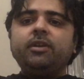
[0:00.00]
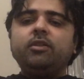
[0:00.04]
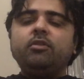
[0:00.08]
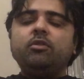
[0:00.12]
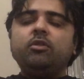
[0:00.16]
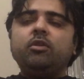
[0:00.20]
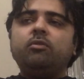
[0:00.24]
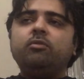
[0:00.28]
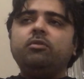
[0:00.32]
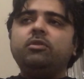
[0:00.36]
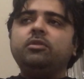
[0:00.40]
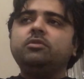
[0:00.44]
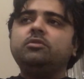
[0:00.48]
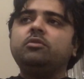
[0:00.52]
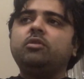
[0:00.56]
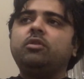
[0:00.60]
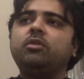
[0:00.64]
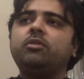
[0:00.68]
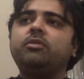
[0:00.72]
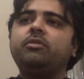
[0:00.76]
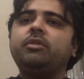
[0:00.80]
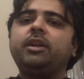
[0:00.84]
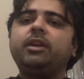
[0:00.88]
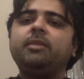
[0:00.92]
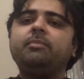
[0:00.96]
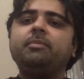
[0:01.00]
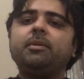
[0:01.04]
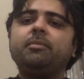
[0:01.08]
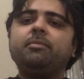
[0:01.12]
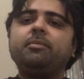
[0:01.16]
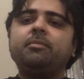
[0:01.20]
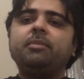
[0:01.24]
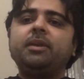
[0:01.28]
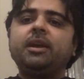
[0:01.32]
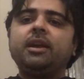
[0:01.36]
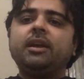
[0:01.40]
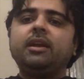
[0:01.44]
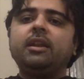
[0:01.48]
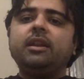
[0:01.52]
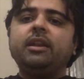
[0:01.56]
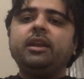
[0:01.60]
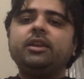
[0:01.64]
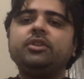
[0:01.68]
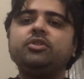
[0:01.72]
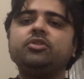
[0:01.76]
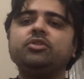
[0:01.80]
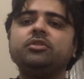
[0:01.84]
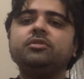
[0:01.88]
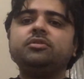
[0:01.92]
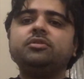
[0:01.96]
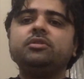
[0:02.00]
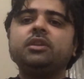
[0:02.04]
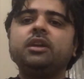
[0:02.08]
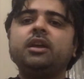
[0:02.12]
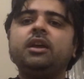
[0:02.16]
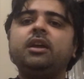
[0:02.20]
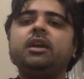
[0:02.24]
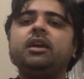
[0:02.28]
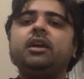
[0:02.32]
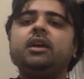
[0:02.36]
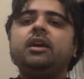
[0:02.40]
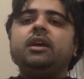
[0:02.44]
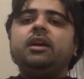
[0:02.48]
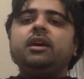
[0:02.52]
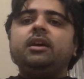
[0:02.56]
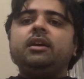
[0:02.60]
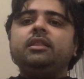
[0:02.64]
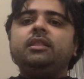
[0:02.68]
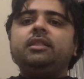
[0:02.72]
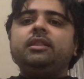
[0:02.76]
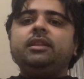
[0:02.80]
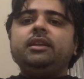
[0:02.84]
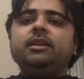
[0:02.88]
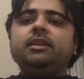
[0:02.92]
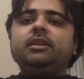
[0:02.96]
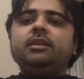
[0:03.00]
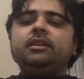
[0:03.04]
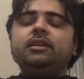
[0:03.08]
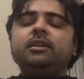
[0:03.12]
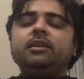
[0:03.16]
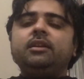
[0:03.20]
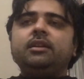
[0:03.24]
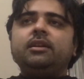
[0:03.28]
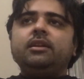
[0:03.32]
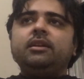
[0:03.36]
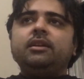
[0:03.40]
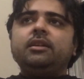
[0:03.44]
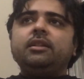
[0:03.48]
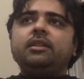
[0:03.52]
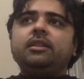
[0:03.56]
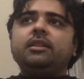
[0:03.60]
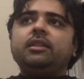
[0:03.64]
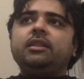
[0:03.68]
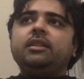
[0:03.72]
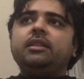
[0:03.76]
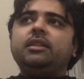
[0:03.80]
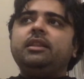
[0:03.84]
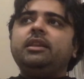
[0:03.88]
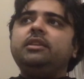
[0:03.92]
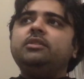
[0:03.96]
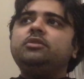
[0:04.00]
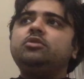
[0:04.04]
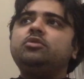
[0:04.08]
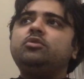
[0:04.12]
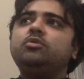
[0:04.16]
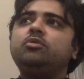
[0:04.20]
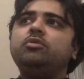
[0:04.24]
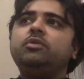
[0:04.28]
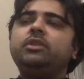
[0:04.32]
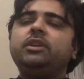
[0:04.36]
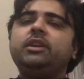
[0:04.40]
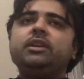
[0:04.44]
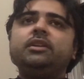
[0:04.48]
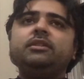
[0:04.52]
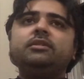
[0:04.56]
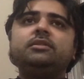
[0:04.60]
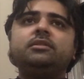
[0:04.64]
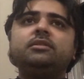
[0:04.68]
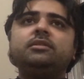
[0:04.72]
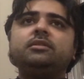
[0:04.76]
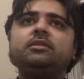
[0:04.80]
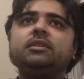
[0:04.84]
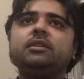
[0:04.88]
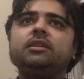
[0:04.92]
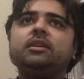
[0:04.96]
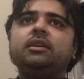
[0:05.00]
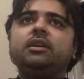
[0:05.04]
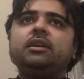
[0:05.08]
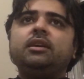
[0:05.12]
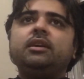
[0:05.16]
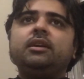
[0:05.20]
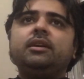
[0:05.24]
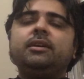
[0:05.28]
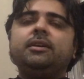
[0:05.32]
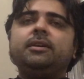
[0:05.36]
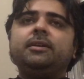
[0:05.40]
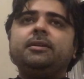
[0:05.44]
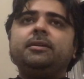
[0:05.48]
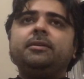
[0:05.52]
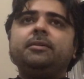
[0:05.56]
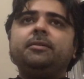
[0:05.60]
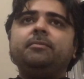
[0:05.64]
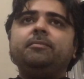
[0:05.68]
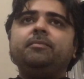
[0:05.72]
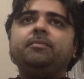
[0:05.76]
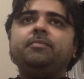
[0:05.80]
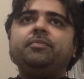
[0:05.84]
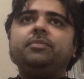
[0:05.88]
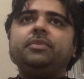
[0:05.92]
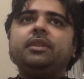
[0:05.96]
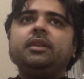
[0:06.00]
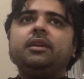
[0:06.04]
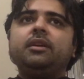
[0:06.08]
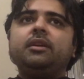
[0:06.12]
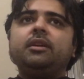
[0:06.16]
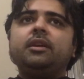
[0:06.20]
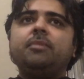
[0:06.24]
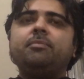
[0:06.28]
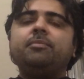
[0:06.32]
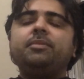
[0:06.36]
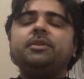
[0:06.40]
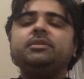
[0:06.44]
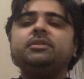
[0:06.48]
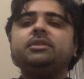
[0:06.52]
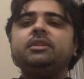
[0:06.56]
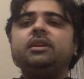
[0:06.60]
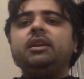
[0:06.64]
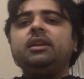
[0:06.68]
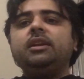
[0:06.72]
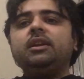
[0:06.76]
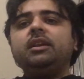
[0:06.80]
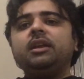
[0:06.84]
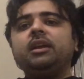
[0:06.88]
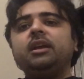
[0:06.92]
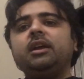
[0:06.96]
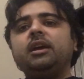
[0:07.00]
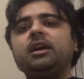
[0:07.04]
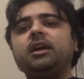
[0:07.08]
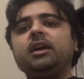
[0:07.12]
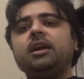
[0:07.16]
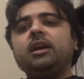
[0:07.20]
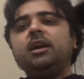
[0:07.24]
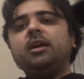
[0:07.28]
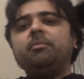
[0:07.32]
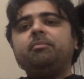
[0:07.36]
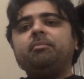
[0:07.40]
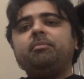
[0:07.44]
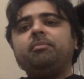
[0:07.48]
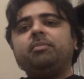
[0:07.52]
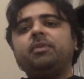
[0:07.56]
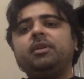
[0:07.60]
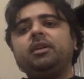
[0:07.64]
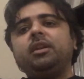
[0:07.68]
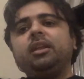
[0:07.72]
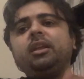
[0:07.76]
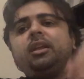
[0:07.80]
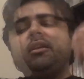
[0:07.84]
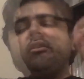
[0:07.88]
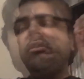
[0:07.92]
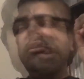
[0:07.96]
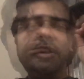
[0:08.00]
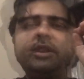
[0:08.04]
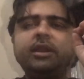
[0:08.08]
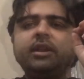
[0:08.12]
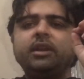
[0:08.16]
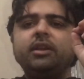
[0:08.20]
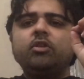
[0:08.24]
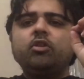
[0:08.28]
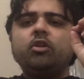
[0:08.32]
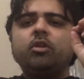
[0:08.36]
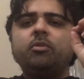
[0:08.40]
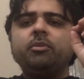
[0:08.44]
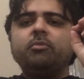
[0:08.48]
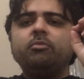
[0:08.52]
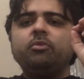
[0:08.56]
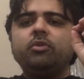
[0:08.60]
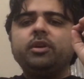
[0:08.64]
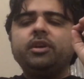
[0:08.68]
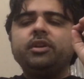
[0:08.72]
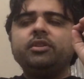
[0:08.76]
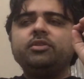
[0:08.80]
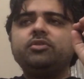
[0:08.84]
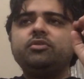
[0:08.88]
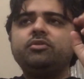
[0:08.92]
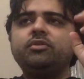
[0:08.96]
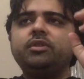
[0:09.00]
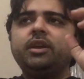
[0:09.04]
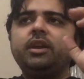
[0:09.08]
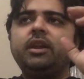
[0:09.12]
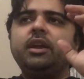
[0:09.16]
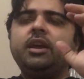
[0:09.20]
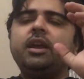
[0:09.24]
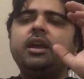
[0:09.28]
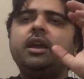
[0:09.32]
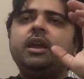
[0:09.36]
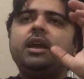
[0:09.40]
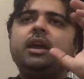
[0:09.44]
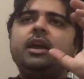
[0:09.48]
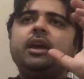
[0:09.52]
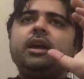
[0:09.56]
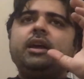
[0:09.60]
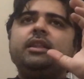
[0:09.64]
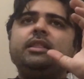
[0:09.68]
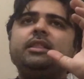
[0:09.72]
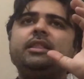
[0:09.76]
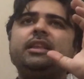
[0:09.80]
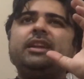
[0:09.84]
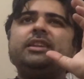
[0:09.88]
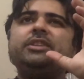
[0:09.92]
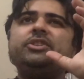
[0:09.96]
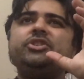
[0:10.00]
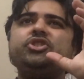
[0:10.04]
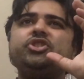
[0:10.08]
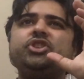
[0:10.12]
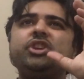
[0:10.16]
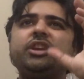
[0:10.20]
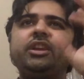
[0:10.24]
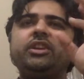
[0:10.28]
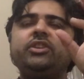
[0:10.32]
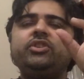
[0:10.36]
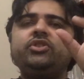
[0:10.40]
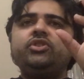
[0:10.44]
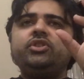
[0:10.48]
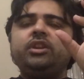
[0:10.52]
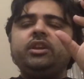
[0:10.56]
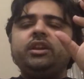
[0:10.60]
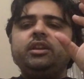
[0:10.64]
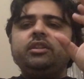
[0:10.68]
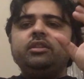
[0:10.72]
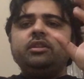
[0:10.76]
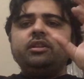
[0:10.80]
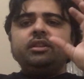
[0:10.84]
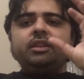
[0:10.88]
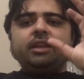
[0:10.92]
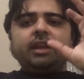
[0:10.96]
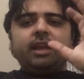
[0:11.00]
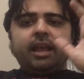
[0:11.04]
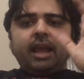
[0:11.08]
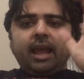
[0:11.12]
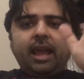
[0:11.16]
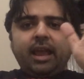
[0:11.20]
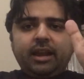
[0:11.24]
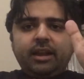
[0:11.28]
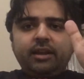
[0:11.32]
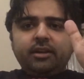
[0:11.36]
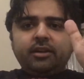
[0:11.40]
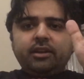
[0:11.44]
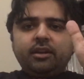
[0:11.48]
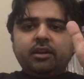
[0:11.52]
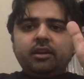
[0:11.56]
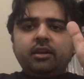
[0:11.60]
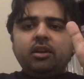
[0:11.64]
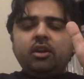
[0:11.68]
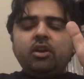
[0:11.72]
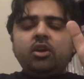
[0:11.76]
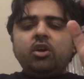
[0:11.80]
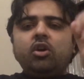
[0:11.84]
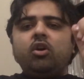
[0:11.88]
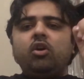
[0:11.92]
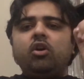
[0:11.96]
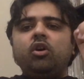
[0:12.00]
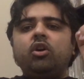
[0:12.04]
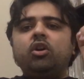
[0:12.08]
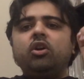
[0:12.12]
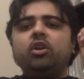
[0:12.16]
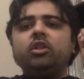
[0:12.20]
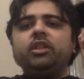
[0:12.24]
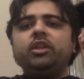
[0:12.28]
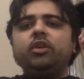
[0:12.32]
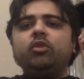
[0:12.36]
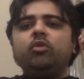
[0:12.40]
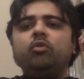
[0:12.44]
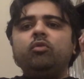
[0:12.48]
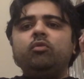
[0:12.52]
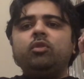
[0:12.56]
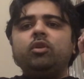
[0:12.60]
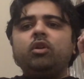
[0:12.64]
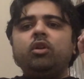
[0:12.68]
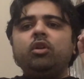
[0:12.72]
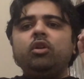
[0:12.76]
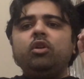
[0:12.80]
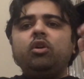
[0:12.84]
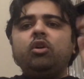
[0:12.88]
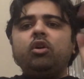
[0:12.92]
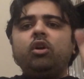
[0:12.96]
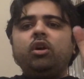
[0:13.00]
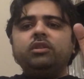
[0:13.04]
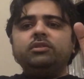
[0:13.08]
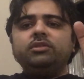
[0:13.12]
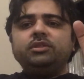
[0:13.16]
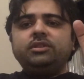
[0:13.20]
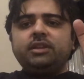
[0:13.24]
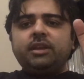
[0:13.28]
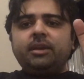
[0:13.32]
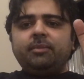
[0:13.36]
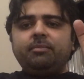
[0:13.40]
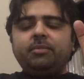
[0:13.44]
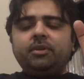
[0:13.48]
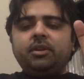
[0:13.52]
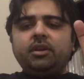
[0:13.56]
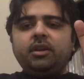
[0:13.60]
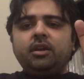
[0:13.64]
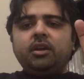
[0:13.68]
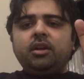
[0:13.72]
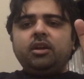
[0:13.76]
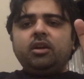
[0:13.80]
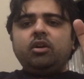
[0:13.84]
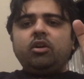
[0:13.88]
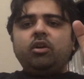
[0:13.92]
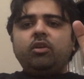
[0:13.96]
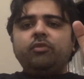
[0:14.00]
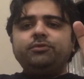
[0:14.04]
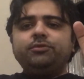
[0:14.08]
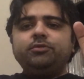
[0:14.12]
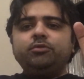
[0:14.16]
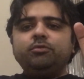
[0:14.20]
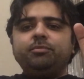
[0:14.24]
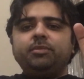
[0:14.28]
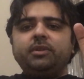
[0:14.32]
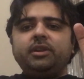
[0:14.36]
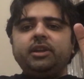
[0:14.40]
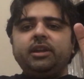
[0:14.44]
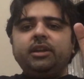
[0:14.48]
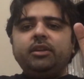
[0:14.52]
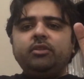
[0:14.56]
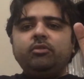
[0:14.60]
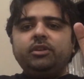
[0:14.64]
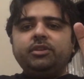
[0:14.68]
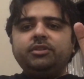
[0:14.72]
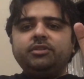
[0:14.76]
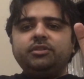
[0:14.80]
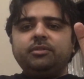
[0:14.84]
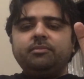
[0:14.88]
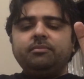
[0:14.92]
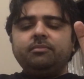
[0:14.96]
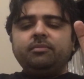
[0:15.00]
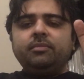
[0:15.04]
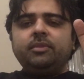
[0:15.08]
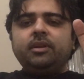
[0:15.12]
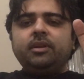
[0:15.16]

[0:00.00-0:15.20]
novels or trade paperback collections. These stories represent a particular in comic book history that changed either the character or the overall concept of superheroism